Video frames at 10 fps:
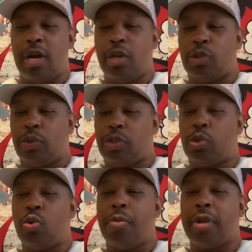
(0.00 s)
So it's
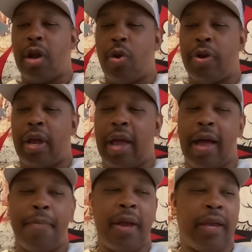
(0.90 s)
two of them that I already have.
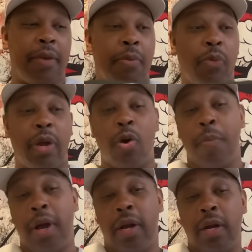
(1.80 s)
I might get them away on
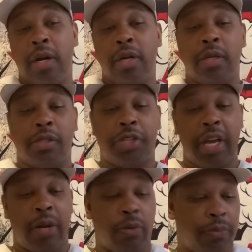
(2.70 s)
my
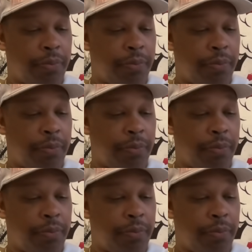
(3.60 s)
channel.